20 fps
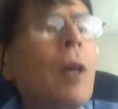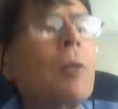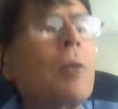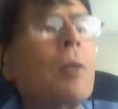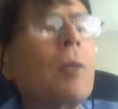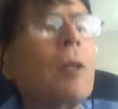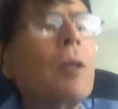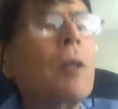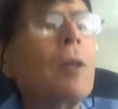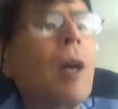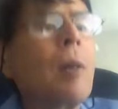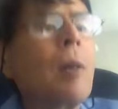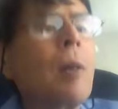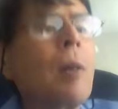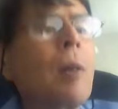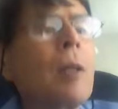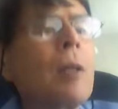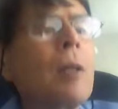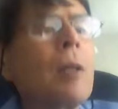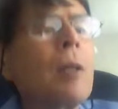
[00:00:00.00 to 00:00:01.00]
to be
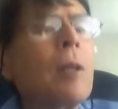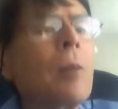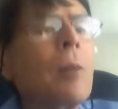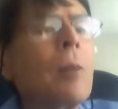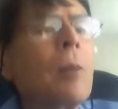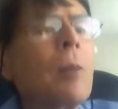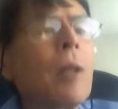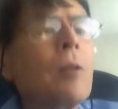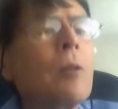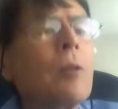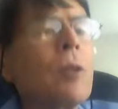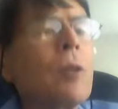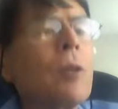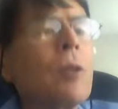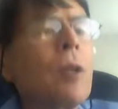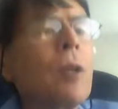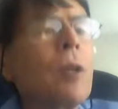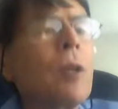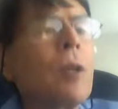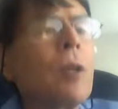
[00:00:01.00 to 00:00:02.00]
dominated by it,
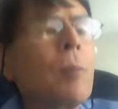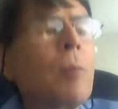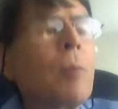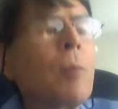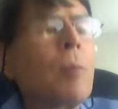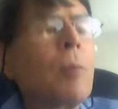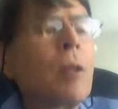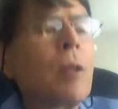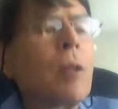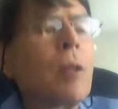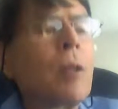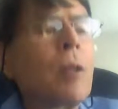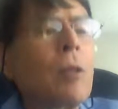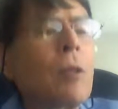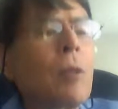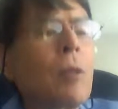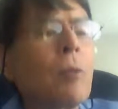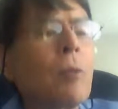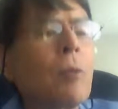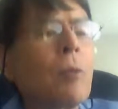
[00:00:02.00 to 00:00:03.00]
such as abandonment fear.
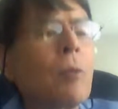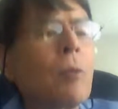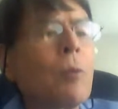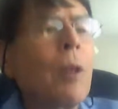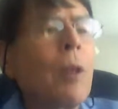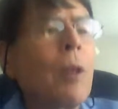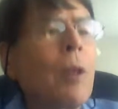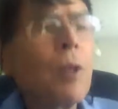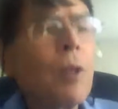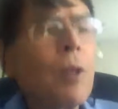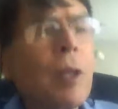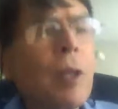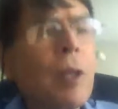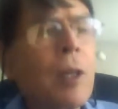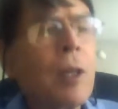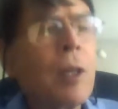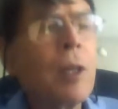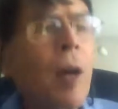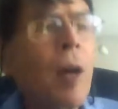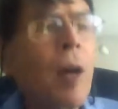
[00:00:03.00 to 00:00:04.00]
Well, that's pretty
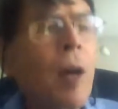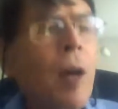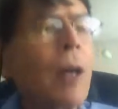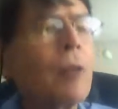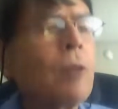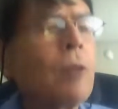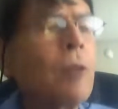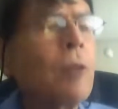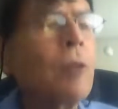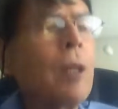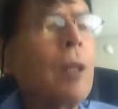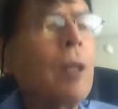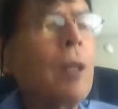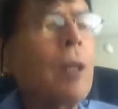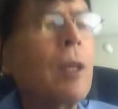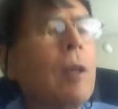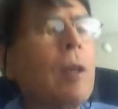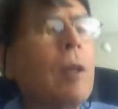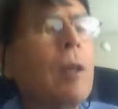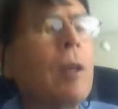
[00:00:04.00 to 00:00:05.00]
common, actually.
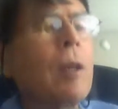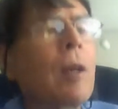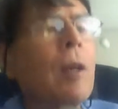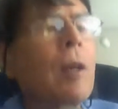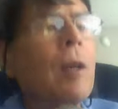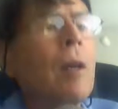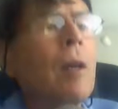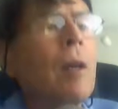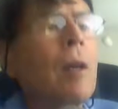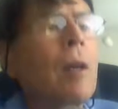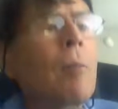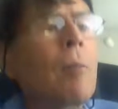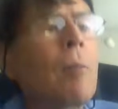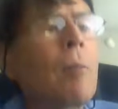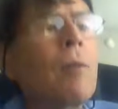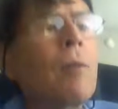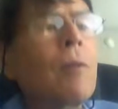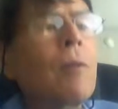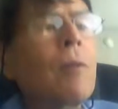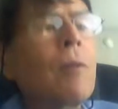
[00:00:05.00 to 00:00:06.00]
Many of
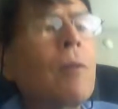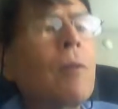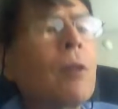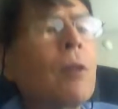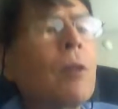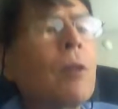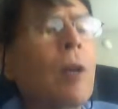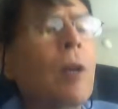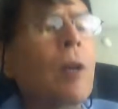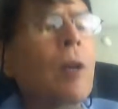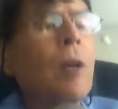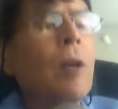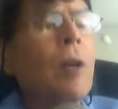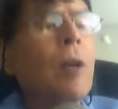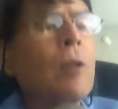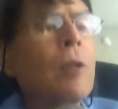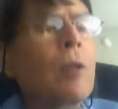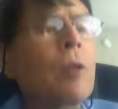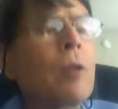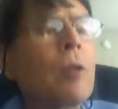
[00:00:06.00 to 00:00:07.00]
our exiles
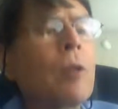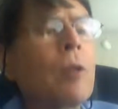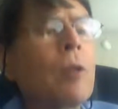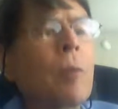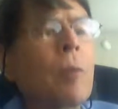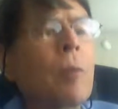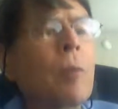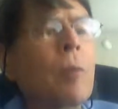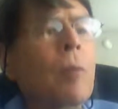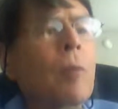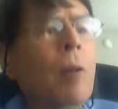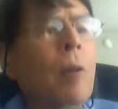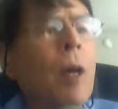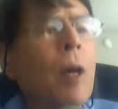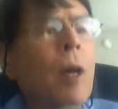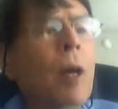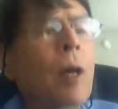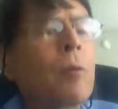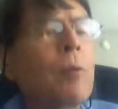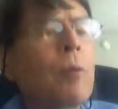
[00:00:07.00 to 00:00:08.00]
are
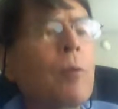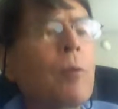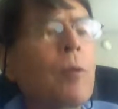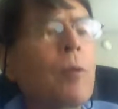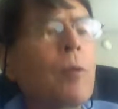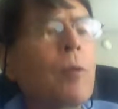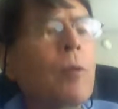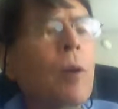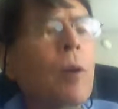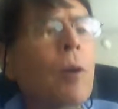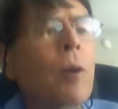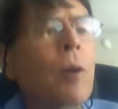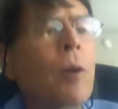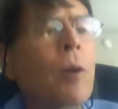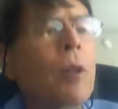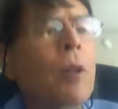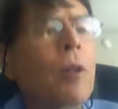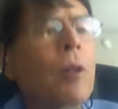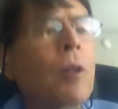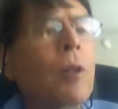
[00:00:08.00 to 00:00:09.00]
around from very
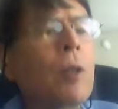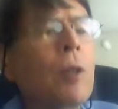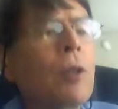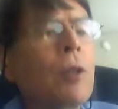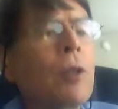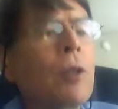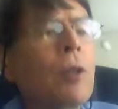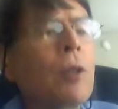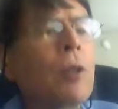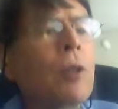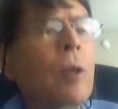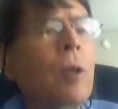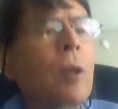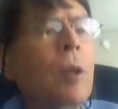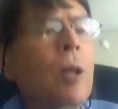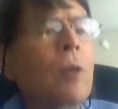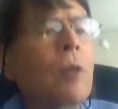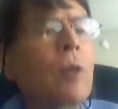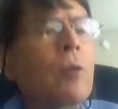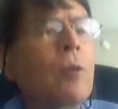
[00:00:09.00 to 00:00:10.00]
early in childhood,
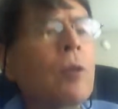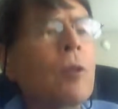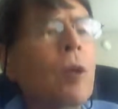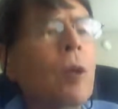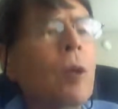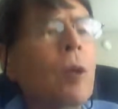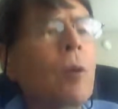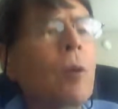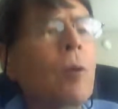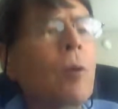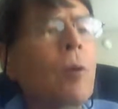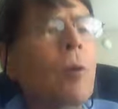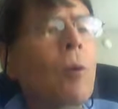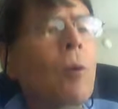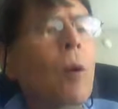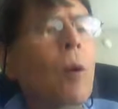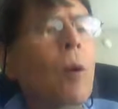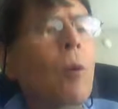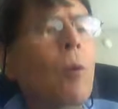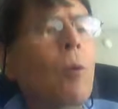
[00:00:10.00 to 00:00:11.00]
and so
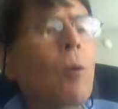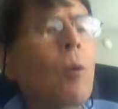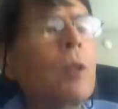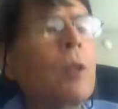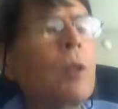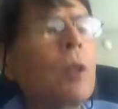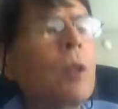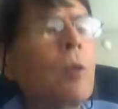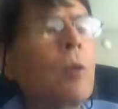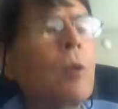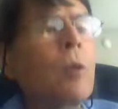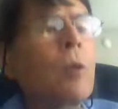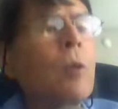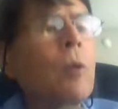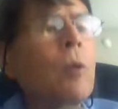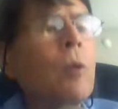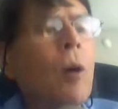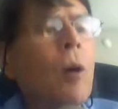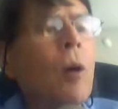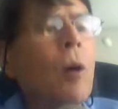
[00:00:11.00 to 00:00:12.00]
we don't
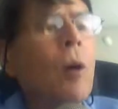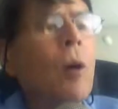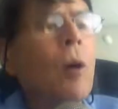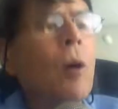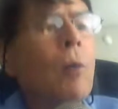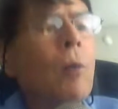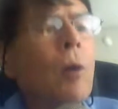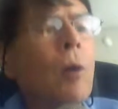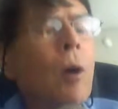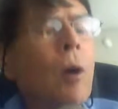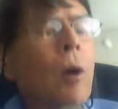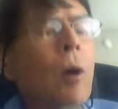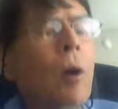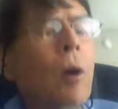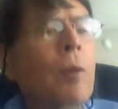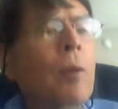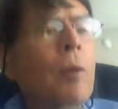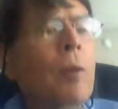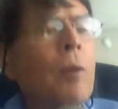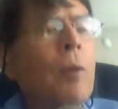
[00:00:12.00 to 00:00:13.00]
know
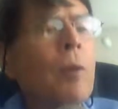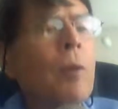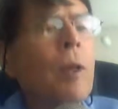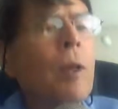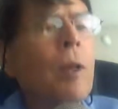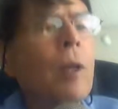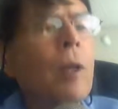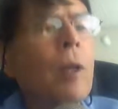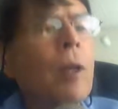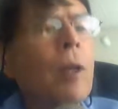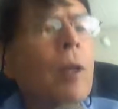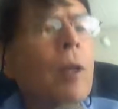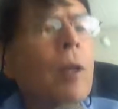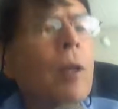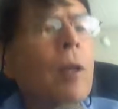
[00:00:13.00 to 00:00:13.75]
often what it's like